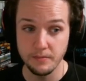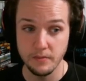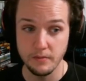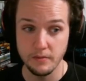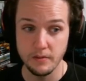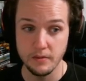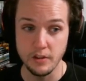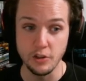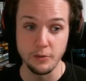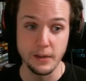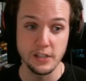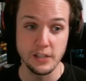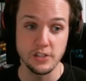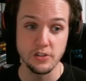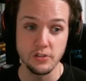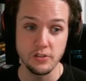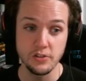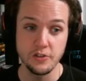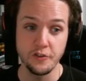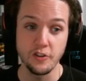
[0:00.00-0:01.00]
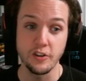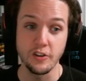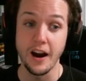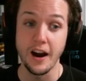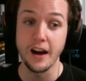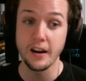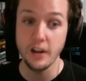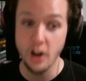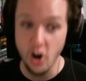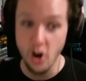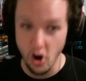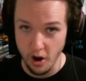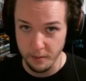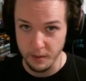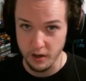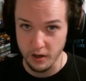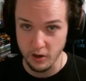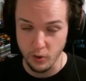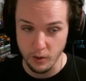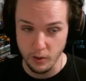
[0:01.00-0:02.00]
you may search for an uncommon
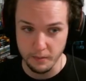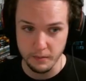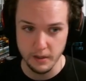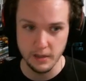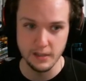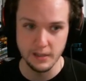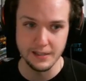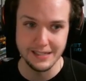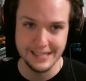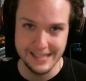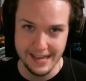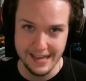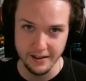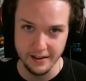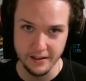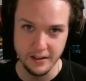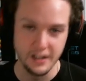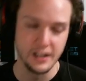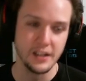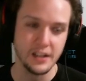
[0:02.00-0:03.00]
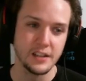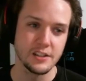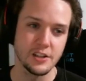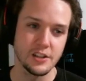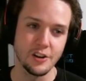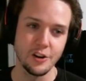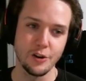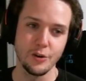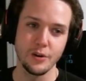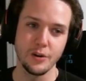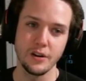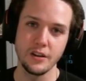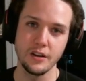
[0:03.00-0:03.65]
equipment instead. So you'll